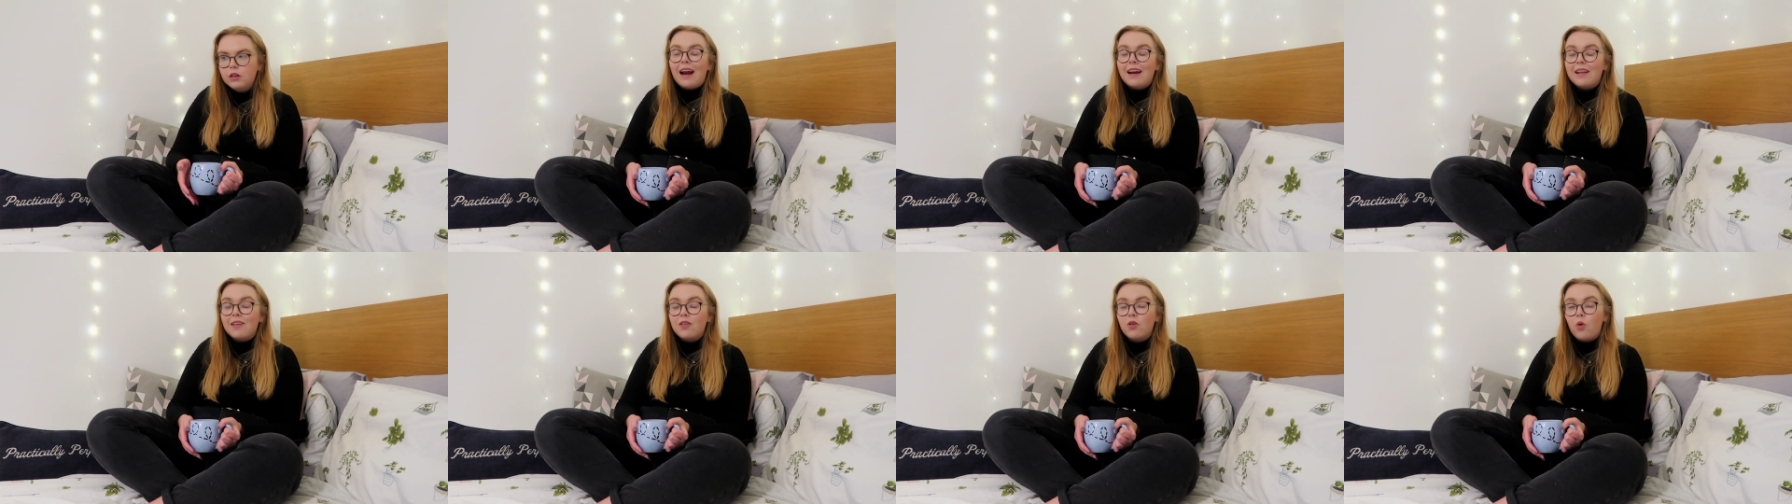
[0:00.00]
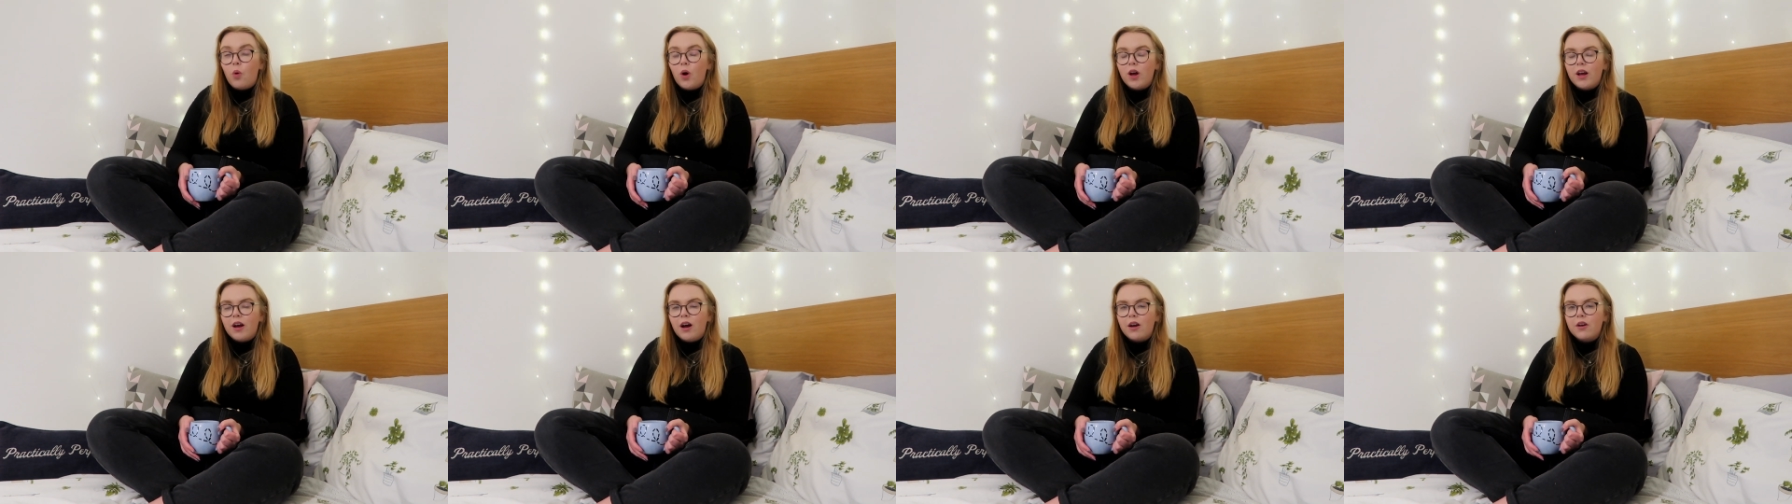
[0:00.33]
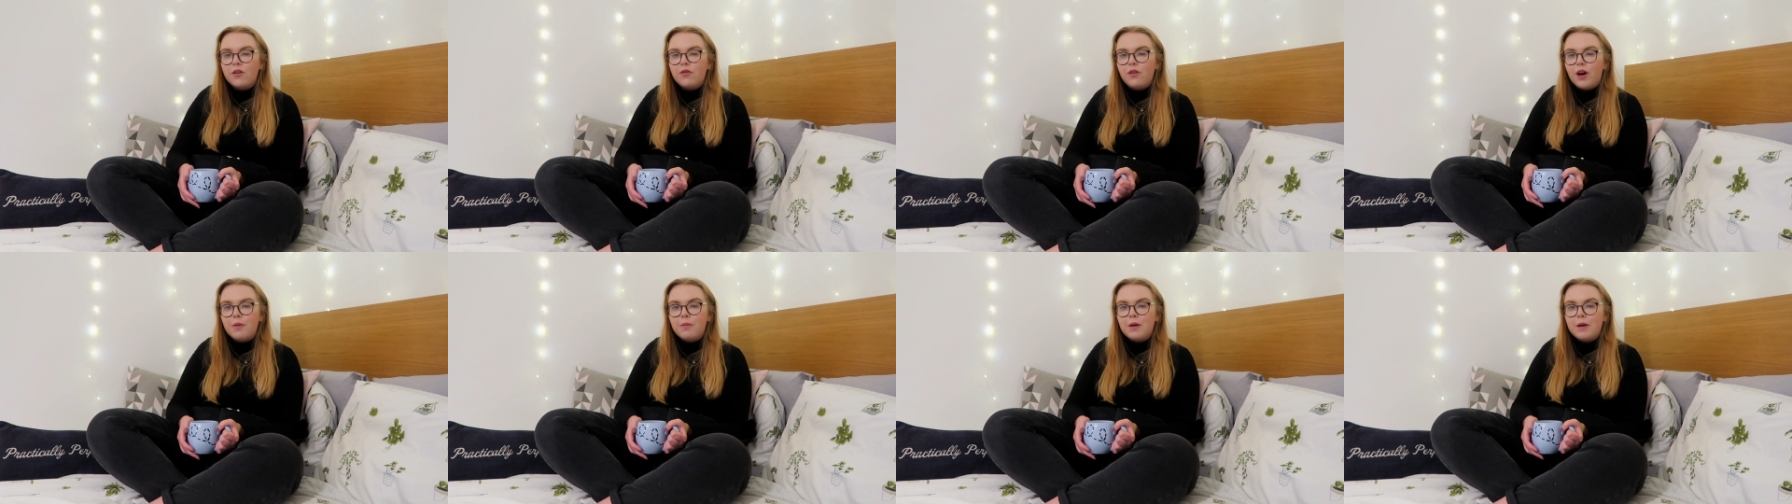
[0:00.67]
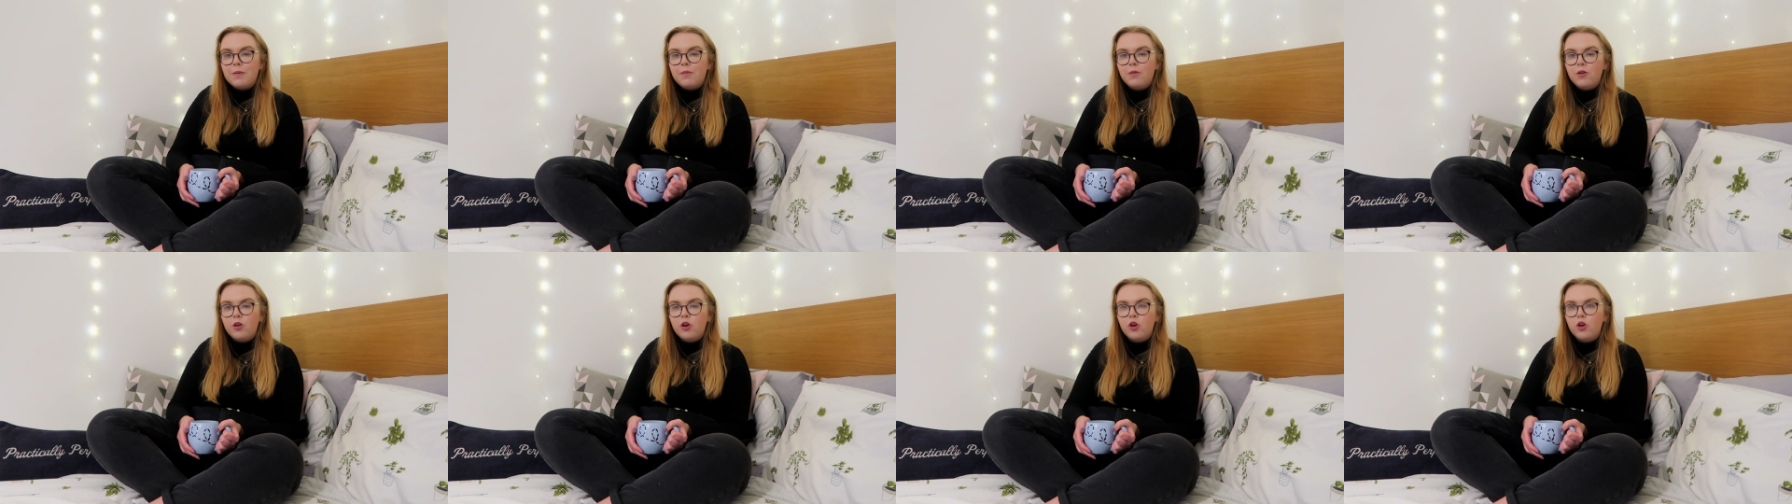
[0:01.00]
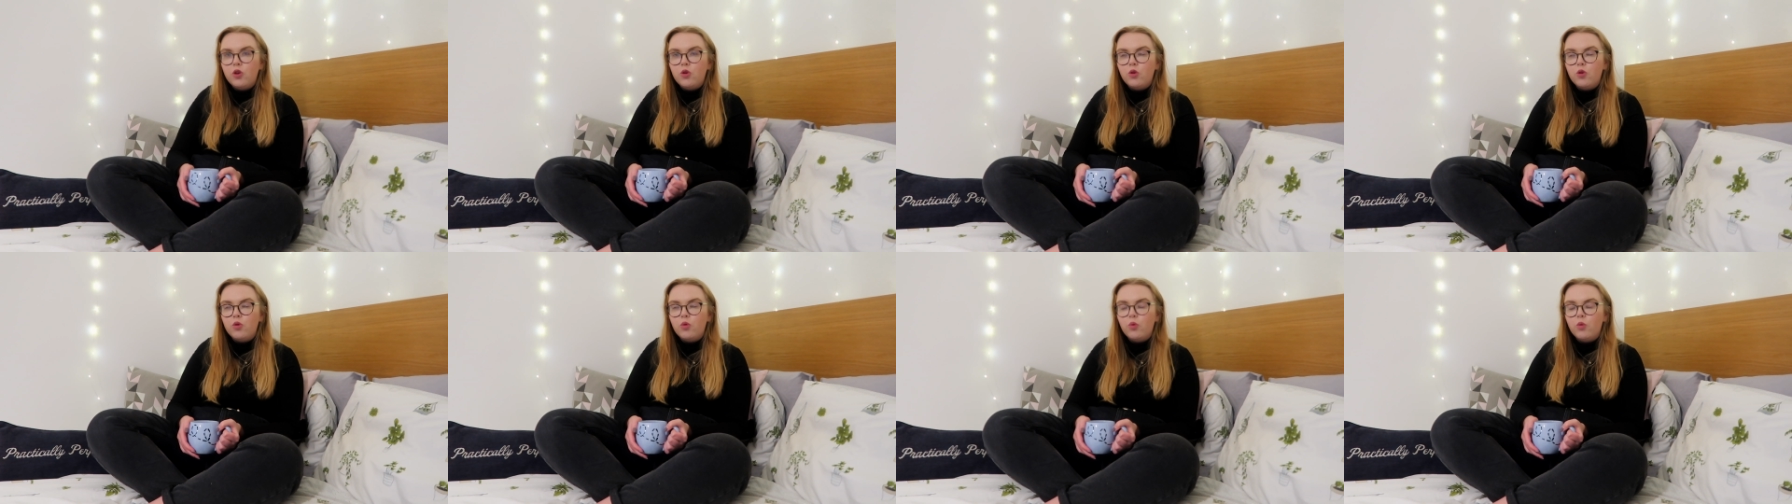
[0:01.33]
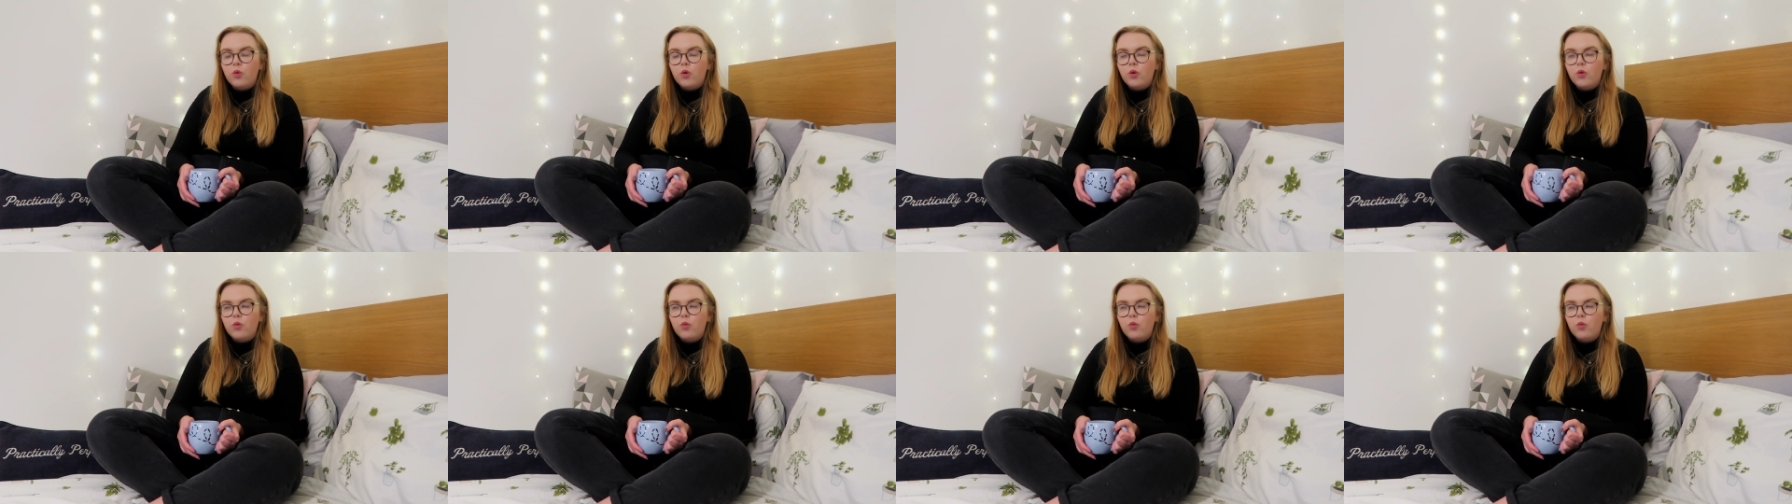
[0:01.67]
and it's quite hard to find people who